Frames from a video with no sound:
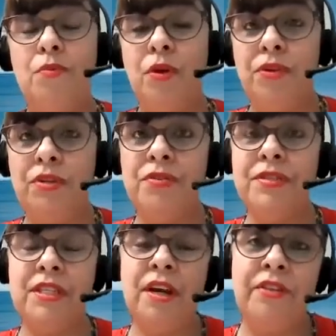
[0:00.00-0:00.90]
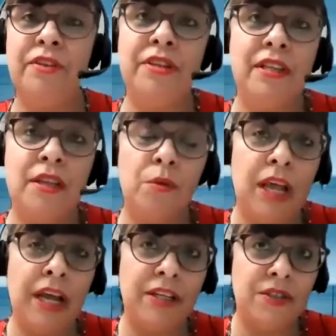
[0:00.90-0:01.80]
well, there is another thing that I
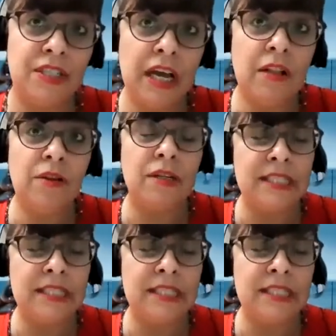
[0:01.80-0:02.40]
would like to tell you.